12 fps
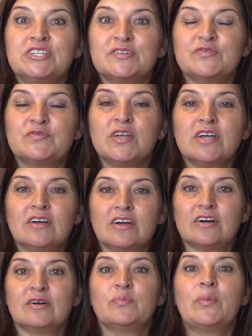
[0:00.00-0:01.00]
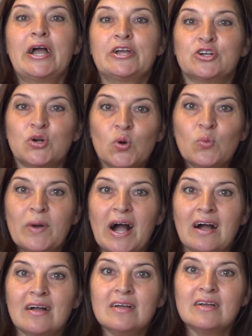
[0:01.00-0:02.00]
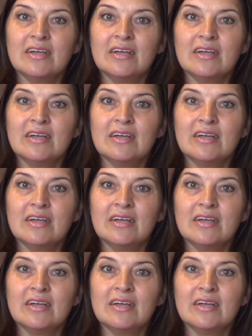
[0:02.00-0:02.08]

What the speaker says: written by Roma